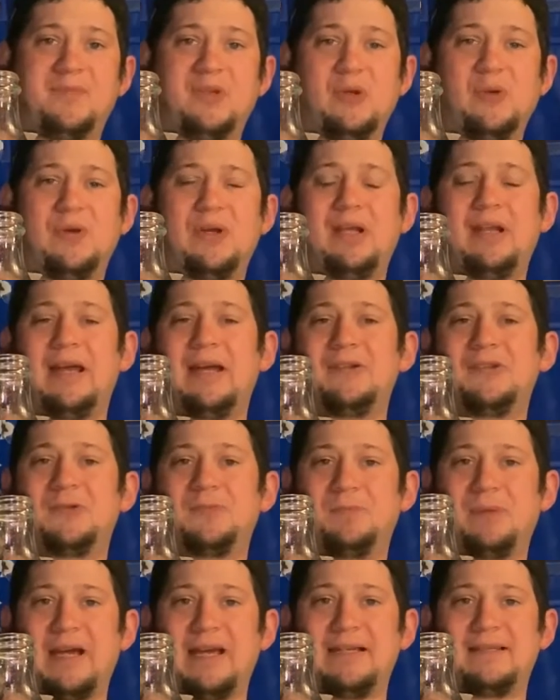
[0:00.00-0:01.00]
You could add
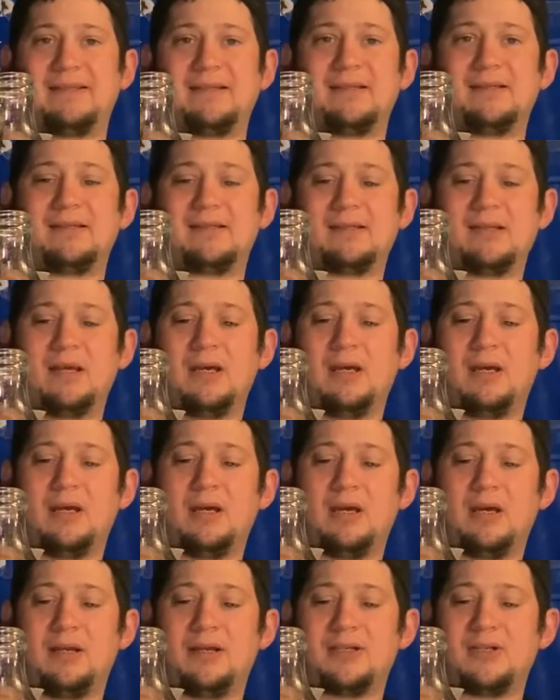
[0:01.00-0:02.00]
spices.
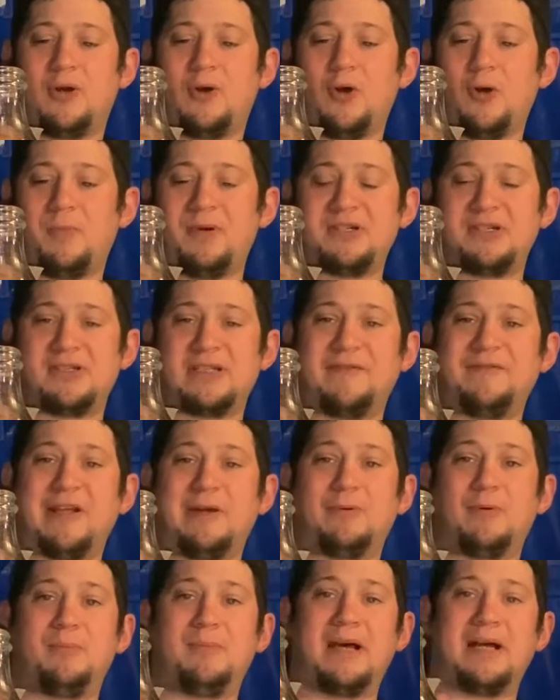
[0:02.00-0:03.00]
There's a whole bunch of stuff that
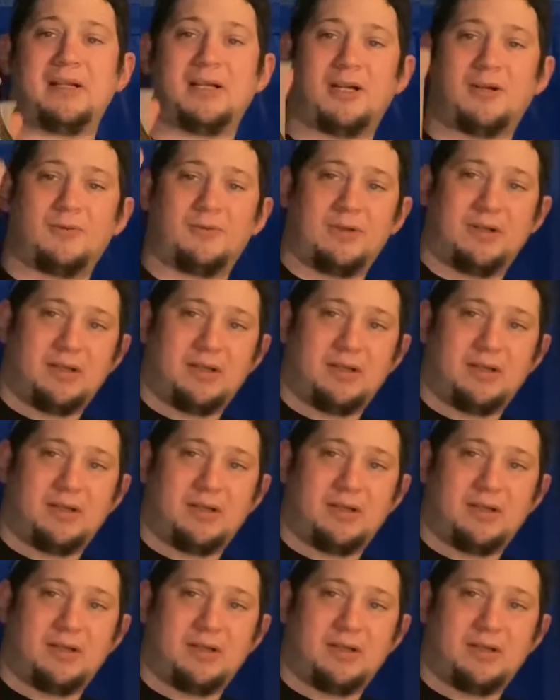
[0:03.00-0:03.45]
will mellow.